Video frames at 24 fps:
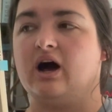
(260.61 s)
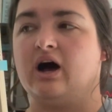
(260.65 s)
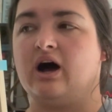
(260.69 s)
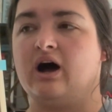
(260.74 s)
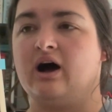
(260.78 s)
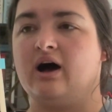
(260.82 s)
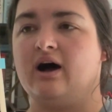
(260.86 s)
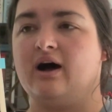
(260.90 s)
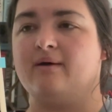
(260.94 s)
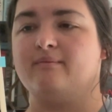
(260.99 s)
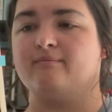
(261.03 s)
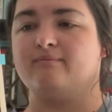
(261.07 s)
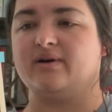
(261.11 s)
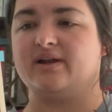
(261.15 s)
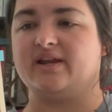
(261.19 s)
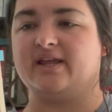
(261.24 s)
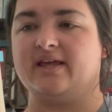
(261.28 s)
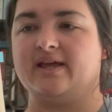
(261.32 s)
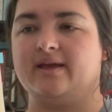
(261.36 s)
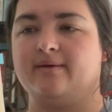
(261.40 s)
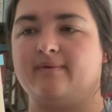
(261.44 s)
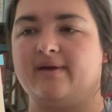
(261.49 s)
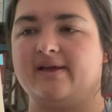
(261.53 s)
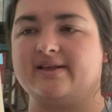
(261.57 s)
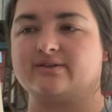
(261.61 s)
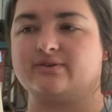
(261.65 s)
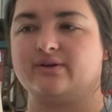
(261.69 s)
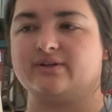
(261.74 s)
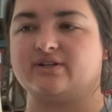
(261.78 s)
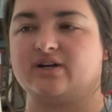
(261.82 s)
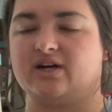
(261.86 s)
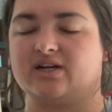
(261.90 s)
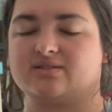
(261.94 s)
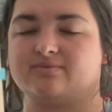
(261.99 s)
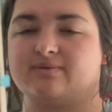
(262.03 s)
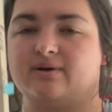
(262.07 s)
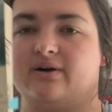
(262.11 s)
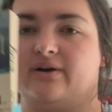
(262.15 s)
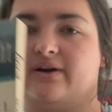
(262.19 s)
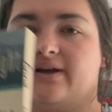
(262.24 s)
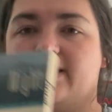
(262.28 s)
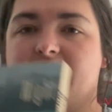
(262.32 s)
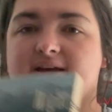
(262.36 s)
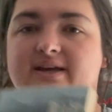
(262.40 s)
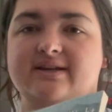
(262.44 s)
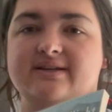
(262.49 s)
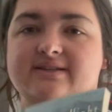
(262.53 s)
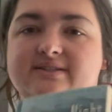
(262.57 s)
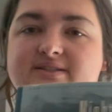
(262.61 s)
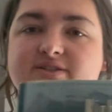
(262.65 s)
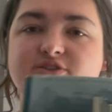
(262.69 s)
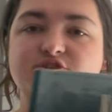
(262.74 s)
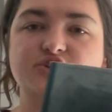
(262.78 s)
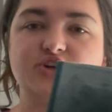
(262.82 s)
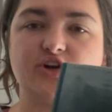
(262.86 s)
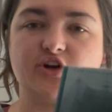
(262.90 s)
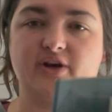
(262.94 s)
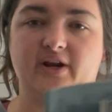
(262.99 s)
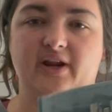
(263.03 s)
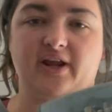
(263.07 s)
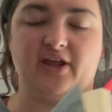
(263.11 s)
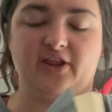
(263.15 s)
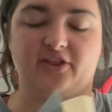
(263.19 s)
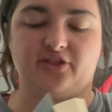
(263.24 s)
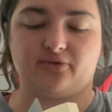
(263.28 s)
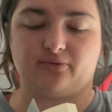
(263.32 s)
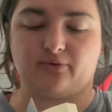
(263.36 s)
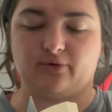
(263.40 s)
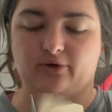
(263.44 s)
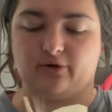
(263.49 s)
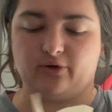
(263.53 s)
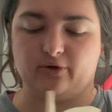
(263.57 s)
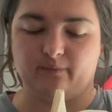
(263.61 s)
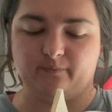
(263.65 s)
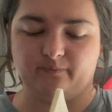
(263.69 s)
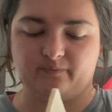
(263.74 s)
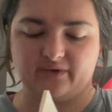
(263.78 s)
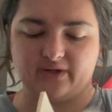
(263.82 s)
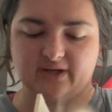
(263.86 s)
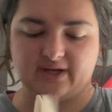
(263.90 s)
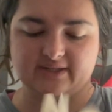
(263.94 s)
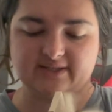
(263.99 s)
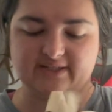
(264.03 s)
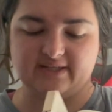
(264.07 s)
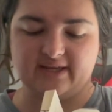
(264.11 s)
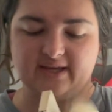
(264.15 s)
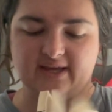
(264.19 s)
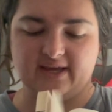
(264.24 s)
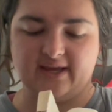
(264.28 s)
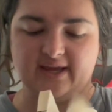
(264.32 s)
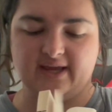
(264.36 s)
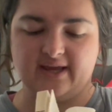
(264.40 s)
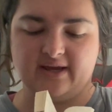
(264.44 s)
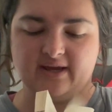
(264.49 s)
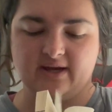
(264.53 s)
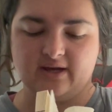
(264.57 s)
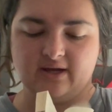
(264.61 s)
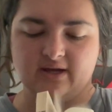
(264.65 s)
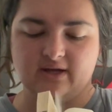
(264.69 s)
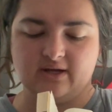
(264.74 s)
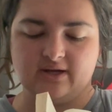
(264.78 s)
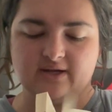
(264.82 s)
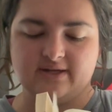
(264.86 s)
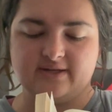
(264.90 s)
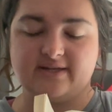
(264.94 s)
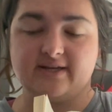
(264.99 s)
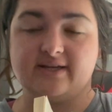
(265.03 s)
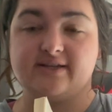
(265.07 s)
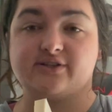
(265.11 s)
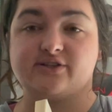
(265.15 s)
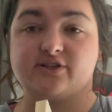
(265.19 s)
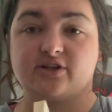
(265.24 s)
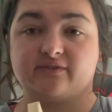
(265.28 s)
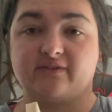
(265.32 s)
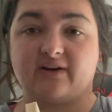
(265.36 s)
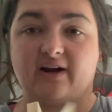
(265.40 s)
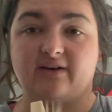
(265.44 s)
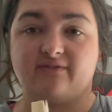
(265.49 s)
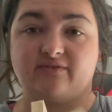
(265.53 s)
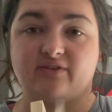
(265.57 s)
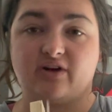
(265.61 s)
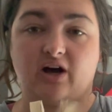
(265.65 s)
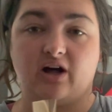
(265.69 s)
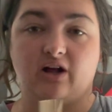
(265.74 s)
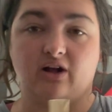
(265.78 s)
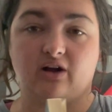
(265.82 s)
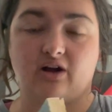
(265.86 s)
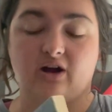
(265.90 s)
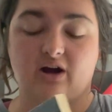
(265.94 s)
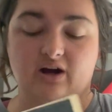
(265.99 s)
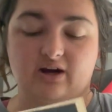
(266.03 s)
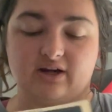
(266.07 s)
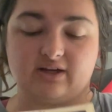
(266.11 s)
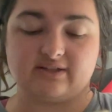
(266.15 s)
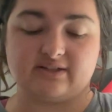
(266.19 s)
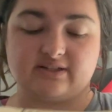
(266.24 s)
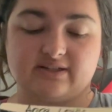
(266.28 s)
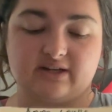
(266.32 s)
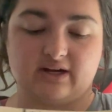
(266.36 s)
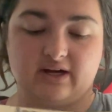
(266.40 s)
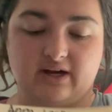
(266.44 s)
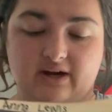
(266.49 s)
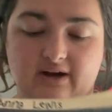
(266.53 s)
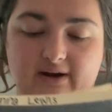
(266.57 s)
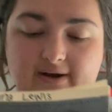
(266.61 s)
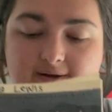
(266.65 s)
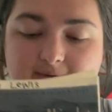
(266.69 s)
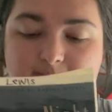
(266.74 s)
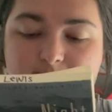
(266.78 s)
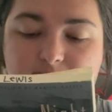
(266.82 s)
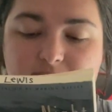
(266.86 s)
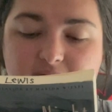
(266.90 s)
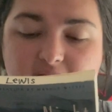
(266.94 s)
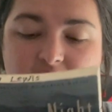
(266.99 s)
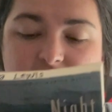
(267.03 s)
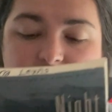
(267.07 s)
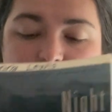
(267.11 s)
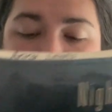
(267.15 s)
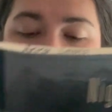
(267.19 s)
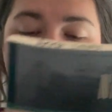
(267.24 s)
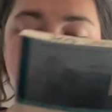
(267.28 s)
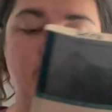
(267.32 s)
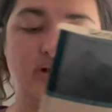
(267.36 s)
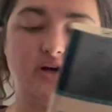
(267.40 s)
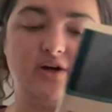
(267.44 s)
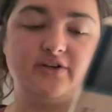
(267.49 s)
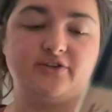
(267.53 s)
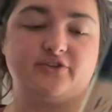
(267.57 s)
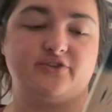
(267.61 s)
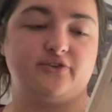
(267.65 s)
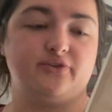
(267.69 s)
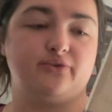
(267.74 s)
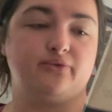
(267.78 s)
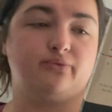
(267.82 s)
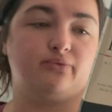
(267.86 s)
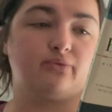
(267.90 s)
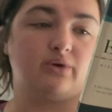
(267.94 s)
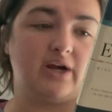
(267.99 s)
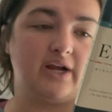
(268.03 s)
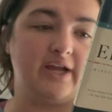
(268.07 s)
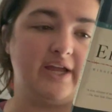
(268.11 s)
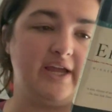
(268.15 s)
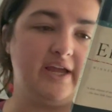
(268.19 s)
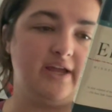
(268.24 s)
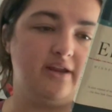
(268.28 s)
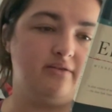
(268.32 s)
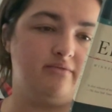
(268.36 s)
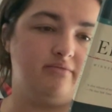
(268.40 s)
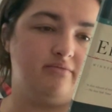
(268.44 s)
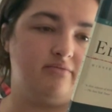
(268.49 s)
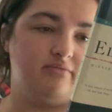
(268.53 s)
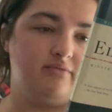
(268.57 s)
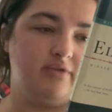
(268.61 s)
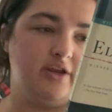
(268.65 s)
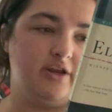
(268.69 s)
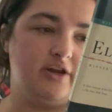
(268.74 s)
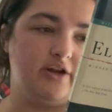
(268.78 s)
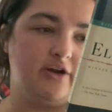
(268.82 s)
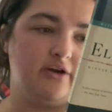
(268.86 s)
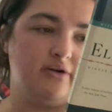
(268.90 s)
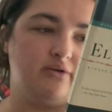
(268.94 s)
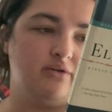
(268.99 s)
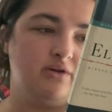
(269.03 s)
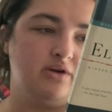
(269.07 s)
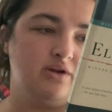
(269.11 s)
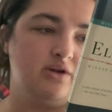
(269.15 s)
But he basically talks about his journey through, because he did survive the Holocaust, and then went on to write, you know,